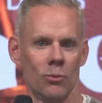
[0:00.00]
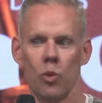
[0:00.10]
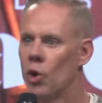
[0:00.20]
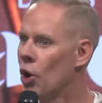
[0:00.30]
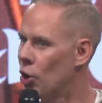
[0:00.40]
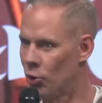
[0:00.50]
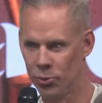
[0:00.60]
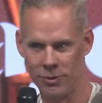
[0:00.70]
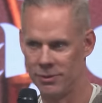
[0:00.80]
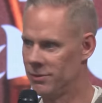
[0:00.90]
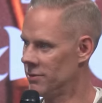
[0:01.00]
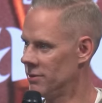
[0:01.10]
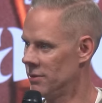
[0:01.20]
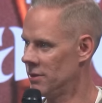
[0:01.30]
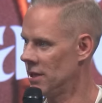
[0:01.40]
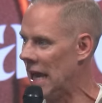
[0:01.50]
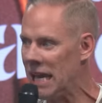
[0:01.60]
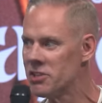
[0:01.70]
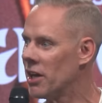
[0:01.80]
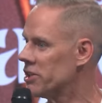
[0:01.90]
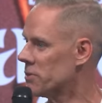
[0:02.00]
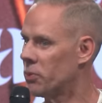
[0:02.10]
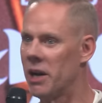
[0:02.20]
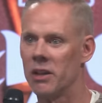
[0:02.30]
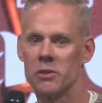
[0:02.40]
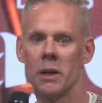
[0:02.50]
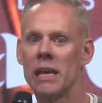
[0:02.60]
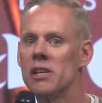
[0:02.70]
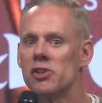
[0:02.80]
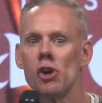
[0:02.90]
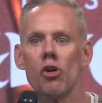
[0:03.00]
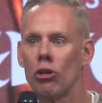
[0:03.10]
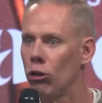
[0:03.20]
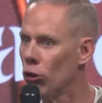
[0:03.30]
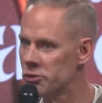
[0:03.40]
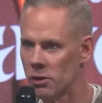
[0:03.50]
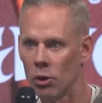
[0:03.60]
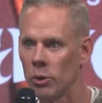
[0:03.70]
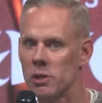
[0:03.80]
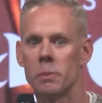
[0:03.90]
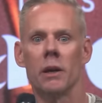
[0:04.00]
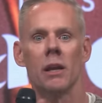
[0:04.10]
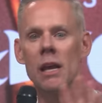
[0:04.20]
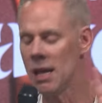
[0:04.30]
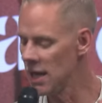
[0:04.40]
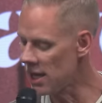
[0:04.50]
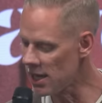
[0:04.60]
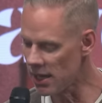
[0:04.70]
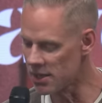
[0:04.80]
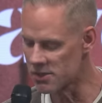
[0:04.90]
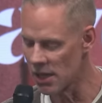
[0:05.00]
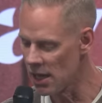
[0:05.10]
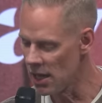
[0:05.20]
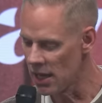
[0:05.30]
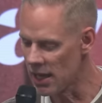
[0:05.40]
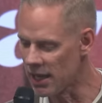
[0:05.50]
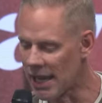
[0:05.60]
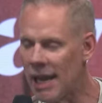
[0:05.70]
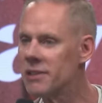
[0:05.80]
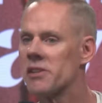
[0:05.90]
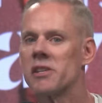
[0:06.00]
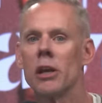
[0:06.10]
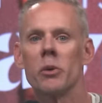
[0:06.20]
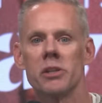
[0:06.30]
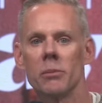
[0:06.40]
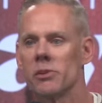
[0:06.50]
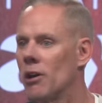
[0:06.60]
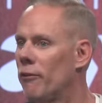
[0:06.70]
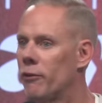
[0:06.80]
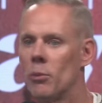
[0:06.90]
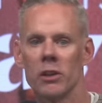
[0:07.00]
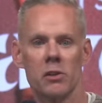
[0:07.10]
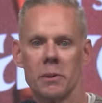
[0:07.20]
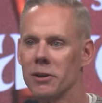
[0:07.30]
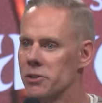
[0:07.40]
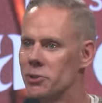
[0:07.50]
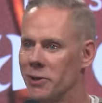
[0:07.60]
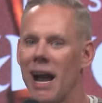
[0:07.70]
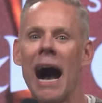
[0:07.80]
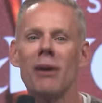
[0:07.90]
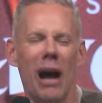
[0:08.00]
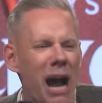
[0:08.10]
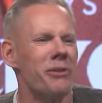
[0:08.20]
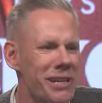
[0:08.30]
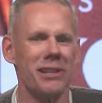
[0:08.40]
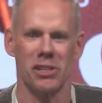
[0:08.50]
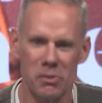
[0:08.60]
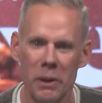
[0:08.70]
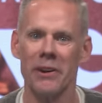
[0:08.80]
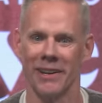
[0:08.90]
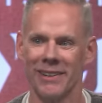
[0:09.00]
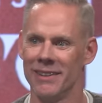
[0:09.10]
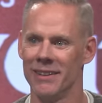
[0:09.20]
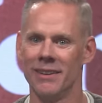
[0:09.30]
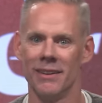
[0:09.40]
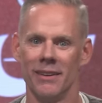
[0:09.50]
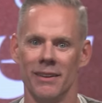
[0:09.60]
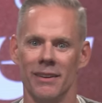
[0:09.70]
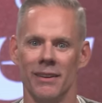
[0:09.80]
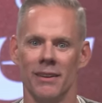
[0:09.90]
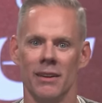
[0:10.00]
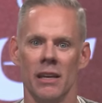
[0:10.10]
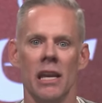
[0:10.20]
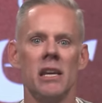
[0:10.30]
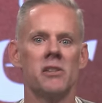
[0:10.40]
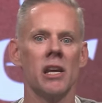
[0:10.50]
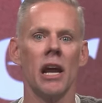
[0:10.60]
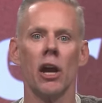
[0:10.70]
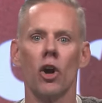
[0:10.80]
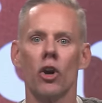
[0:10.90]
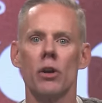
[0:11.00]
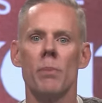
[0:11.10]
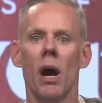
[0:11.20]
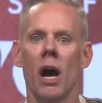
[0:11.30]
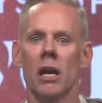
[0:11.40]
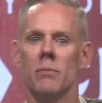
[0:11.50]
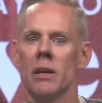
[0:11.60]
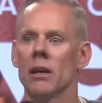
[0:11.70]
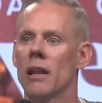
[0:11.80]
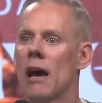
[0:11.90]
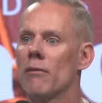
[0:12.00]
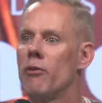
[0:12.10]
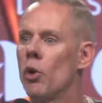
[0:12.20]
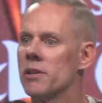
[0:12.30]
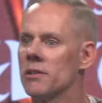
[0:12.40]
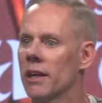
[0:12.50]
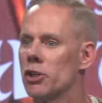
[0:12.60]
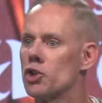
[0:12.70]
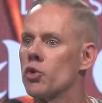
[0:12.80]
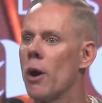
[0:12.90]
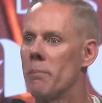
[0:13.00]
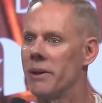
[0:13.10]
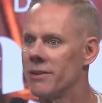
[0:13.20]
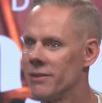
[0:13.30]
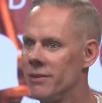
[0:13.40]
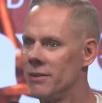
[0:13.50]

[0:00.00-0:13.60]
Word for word: Whoa. He's not just praying in the Spirit. He's so close to the Holy Spirit. He is, he can't distinguish himself from what the Spirit is doing. I, I was in the Spirit. He said, I heard behind me a loud voice like a trumpet.